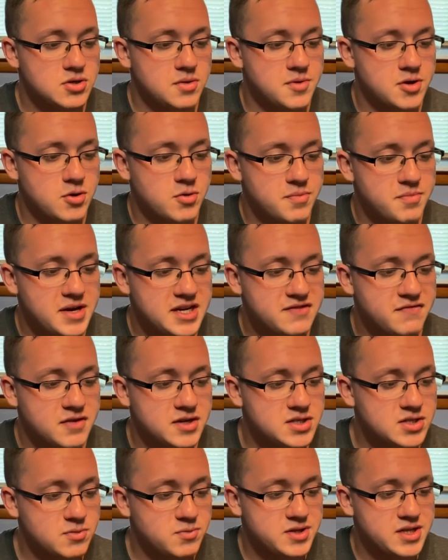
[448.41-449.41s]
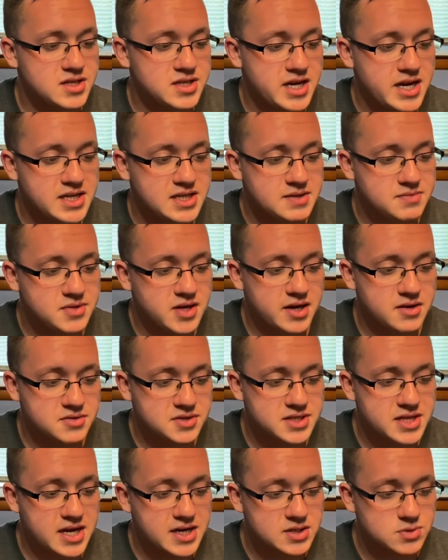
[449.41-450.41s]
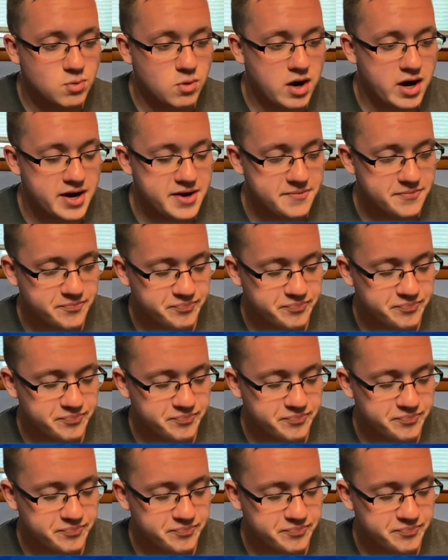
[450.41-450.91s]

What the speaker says: I'm going to go with Best Friends to win the tag team titles, and that is why.